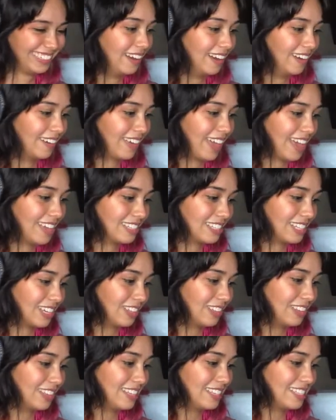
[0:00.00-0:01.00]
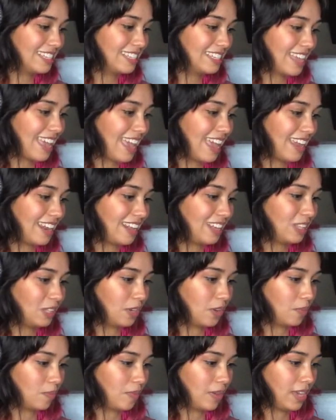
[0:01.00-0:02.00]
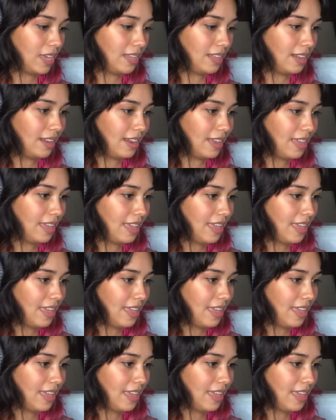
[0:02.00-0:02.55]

Okay, so this is Annie Lupin,